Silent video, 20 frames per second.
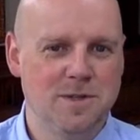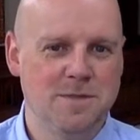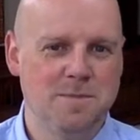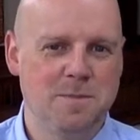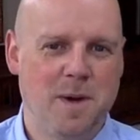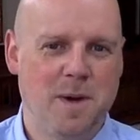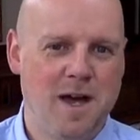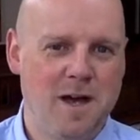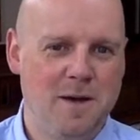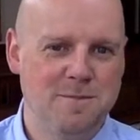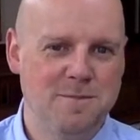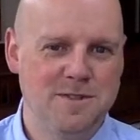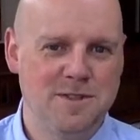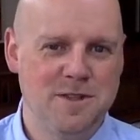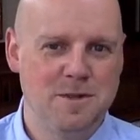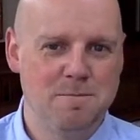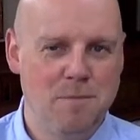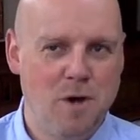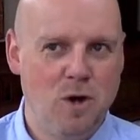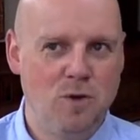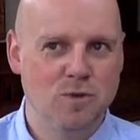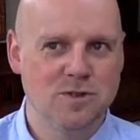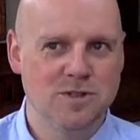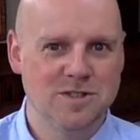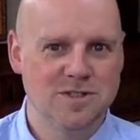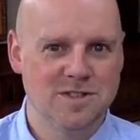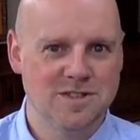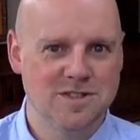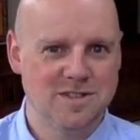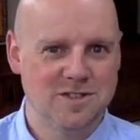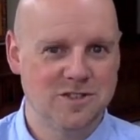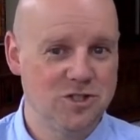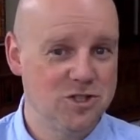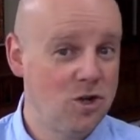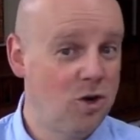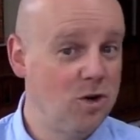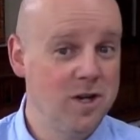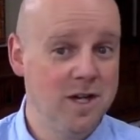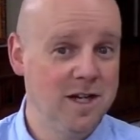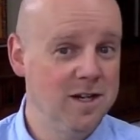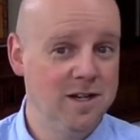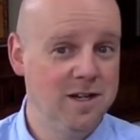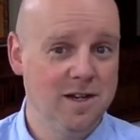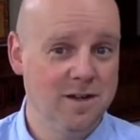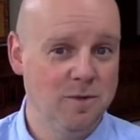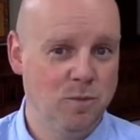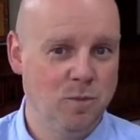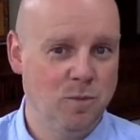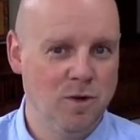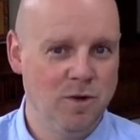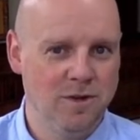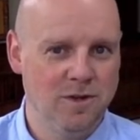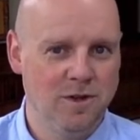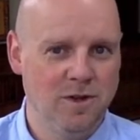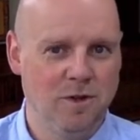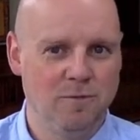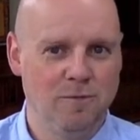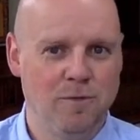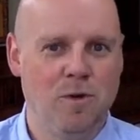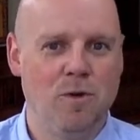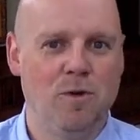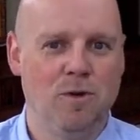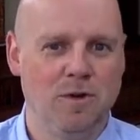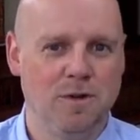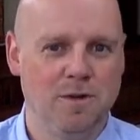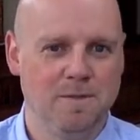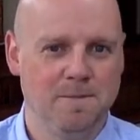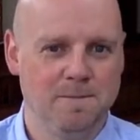is perhaps the most shocking one of all.